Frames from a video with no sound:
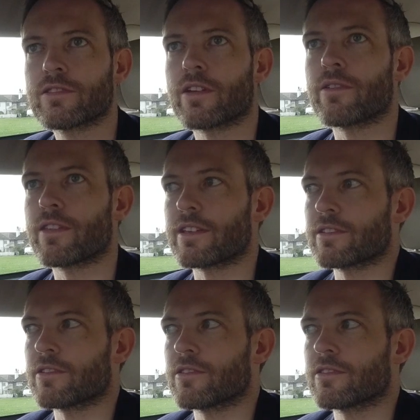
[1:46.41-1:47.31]
So things
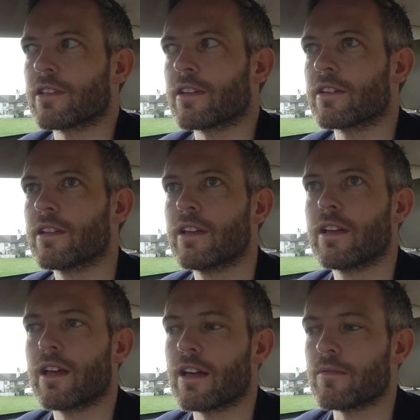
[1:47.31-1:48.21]
such as the
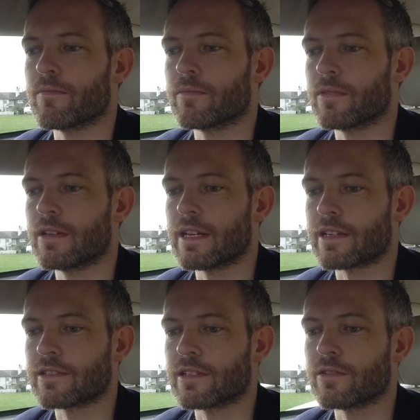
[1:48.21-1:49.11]

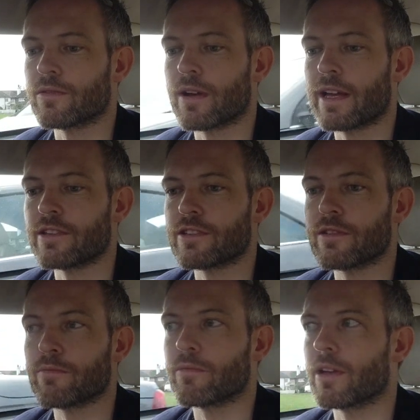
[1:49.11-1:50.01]
Nickersill
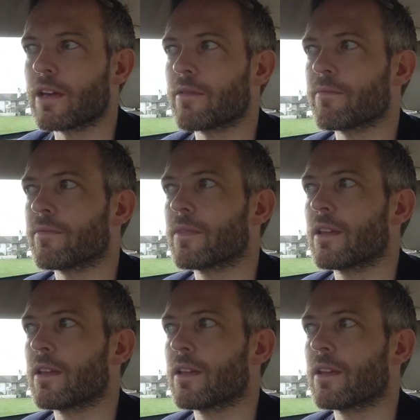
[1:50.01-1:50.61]
engine